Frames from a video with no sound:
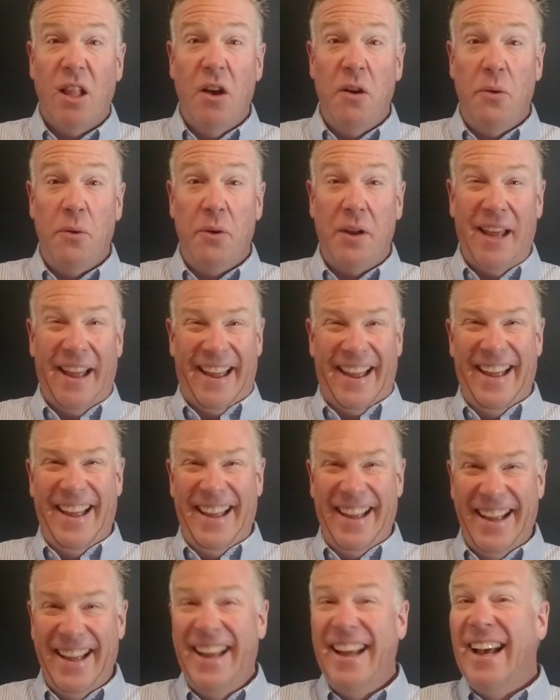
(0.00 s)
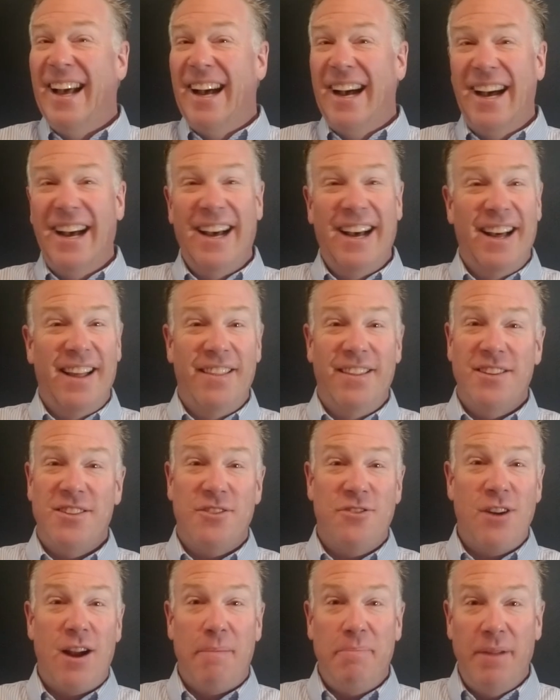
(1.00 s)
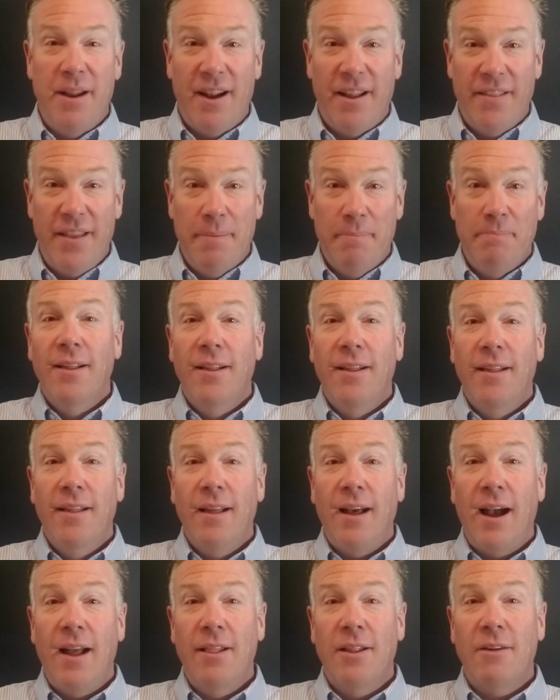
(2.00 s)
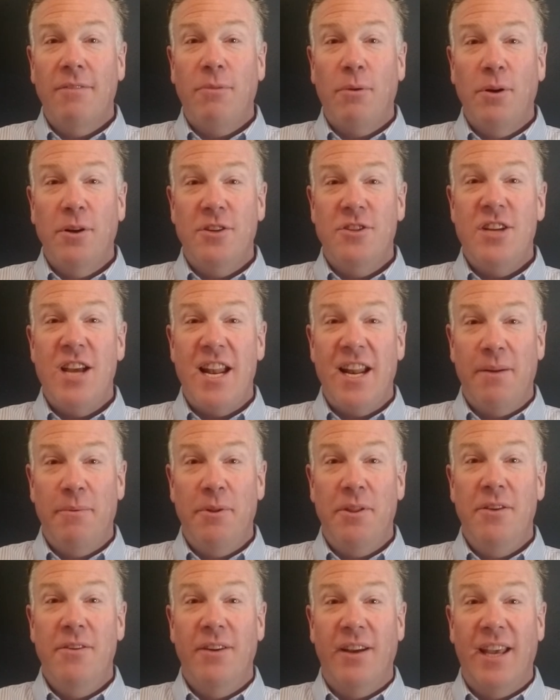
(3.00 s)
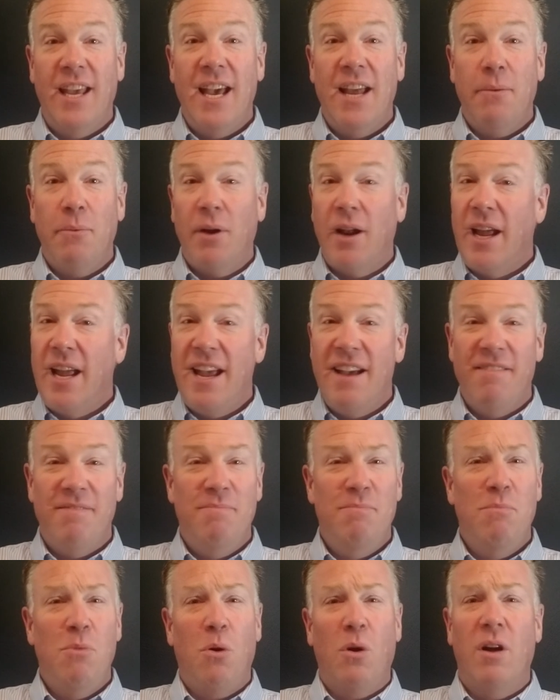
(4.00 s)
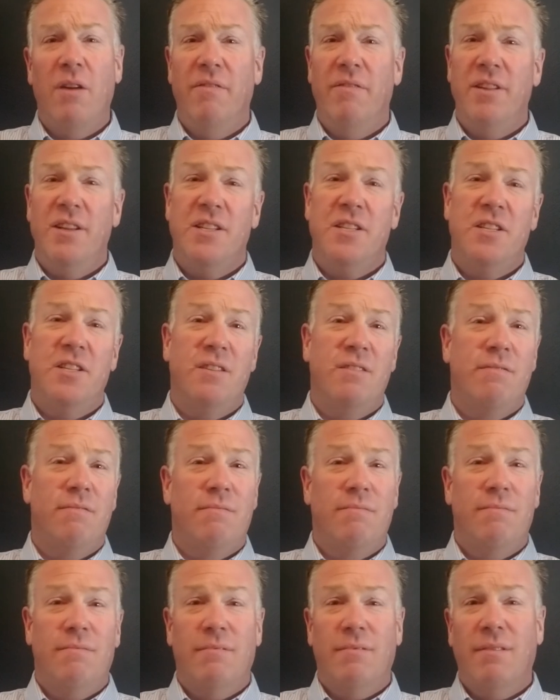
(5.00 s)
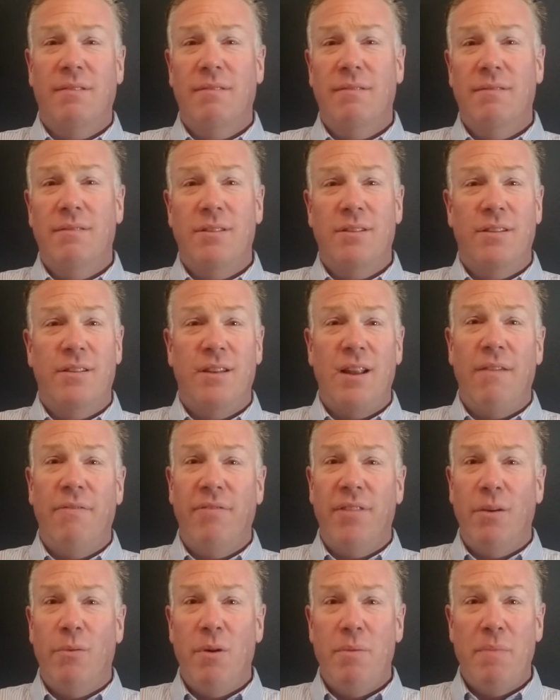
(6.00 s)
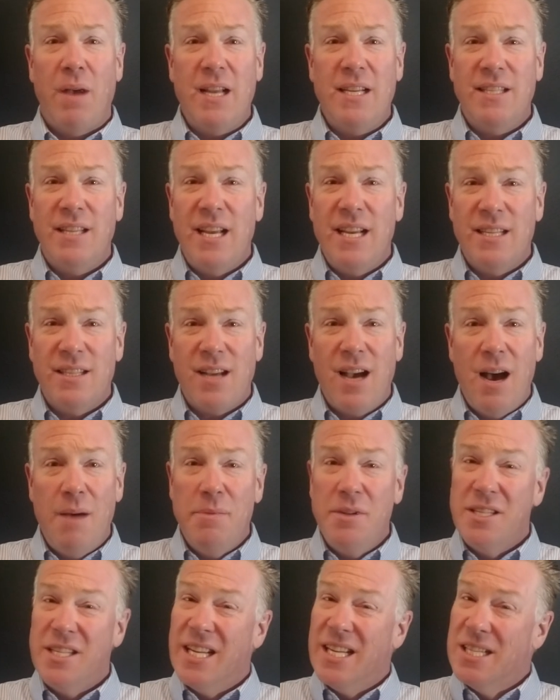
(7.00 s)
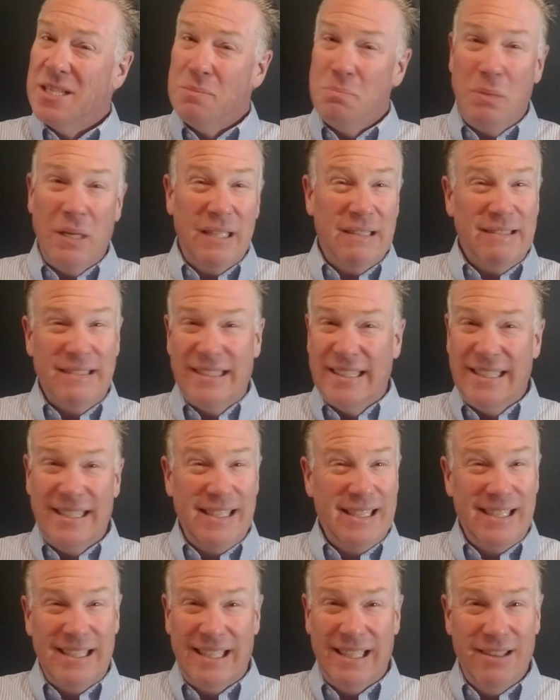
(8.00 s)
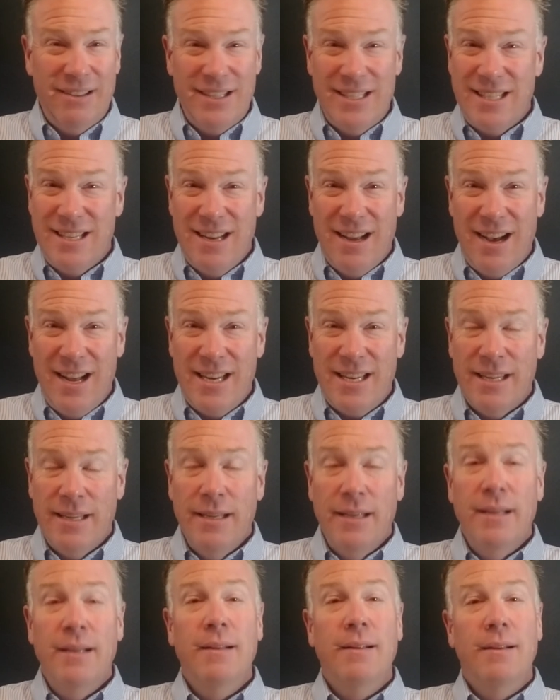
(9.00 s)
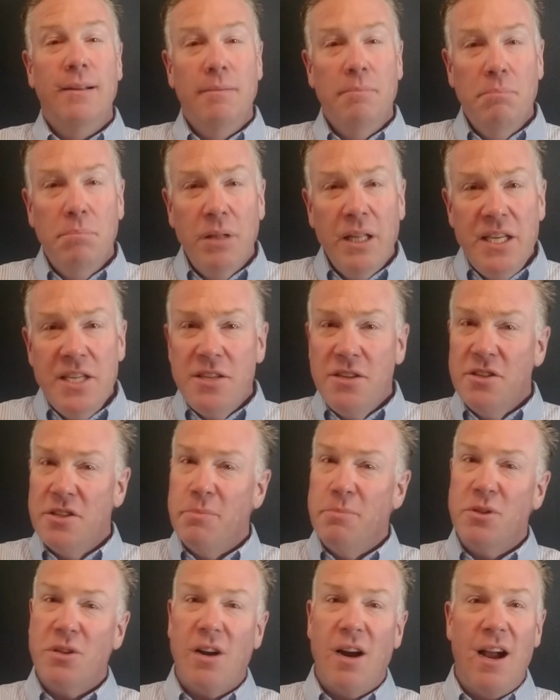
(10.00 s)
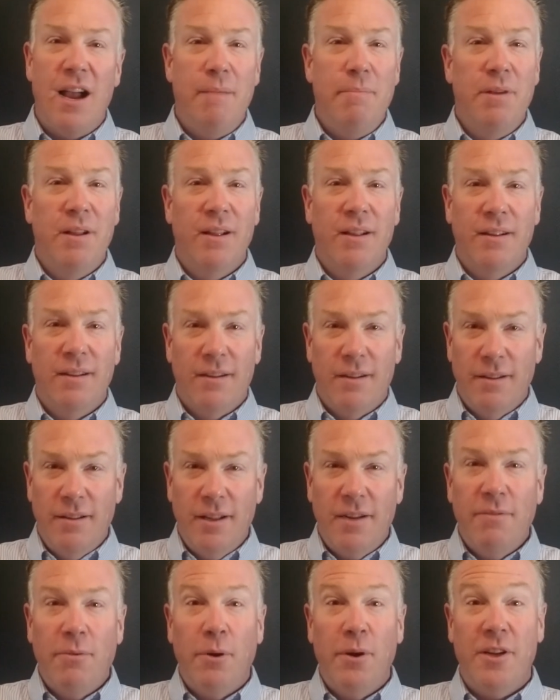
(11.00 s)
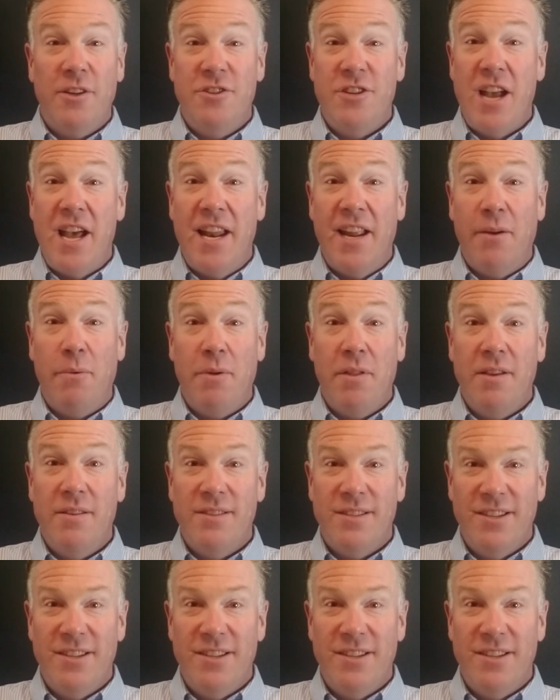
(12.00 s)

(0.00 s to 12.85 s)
load uh, that's dropped in on them. I look forward to chatting with you again when I have more of this stuff that we might say is common sense, but eh, no, it's not. Please do subscribe. Look forward to chatting with you